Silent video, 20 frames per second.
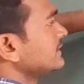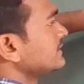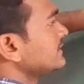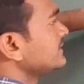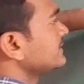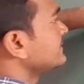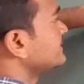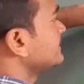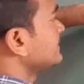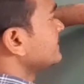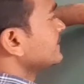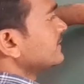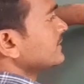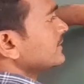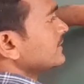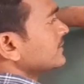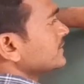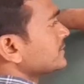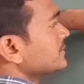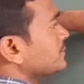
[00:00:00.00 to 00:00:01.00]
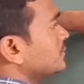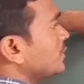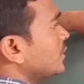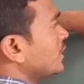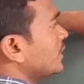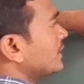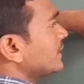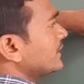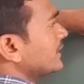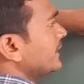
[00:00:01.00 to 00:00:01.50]
this
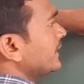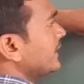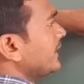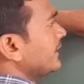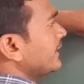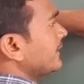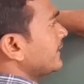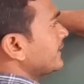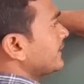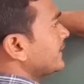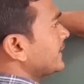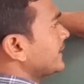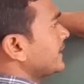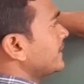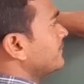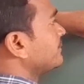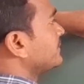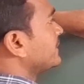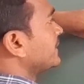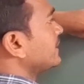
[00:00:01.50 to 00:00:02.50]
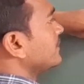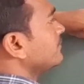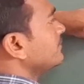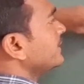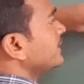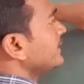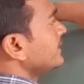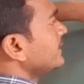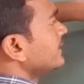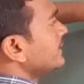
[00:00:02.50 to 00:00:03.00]
small a, capital
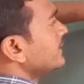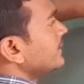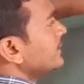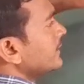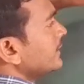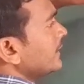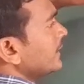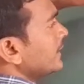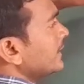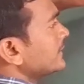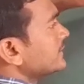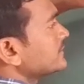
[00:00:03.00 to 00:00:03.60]
B and